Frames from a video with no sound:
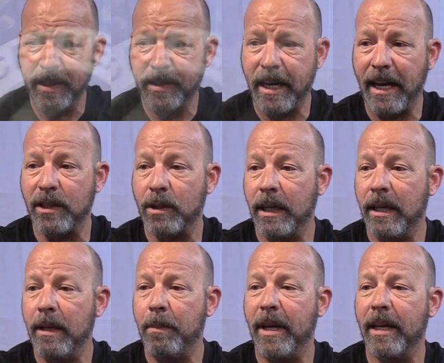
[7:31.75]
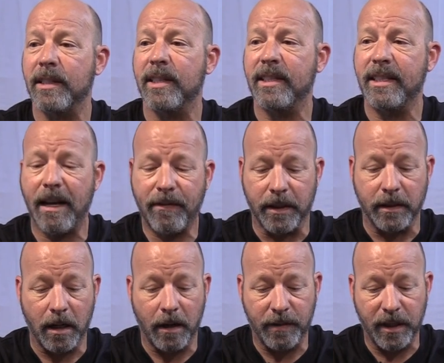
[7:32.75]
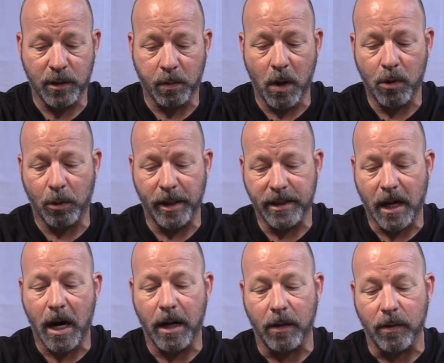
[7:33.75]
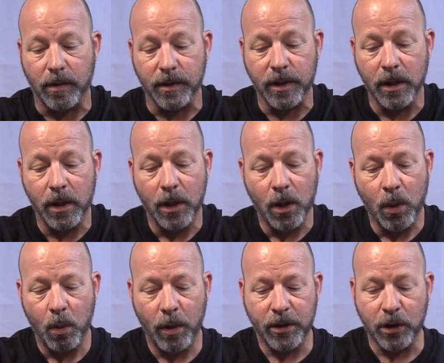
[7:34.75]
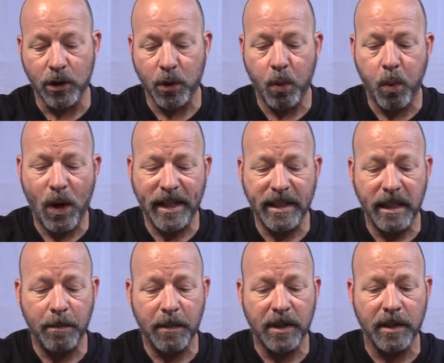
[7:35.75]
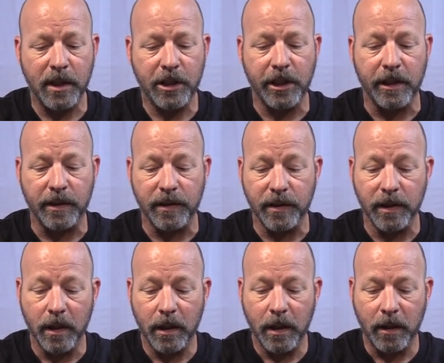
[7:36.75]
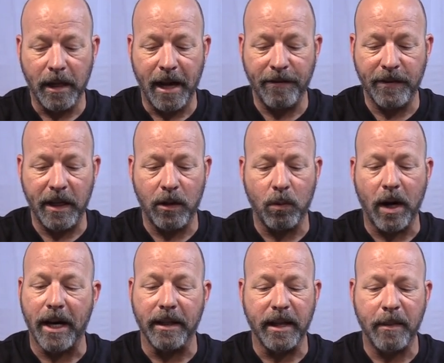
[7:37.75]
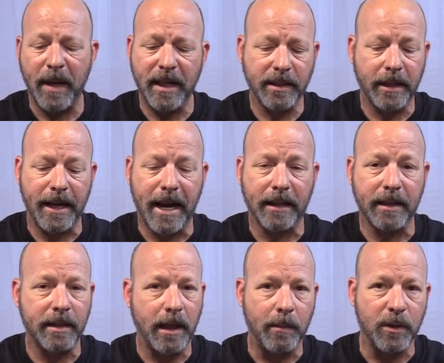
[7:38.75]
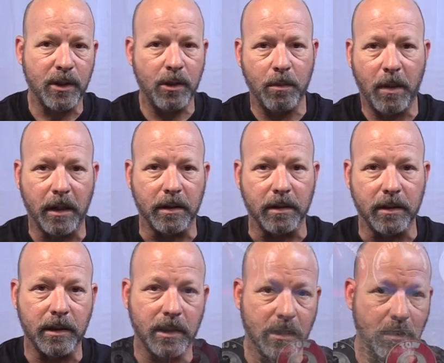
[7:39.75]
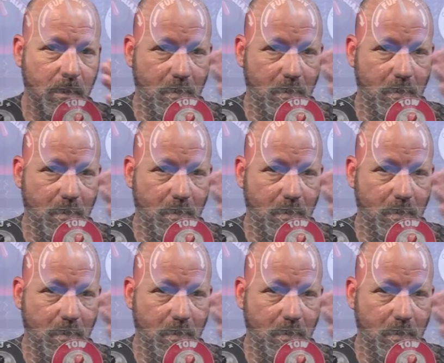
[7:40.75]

this case, he picked seven of these rotary dials, which are twenty positions left and right. They basically act the same as two buttons, just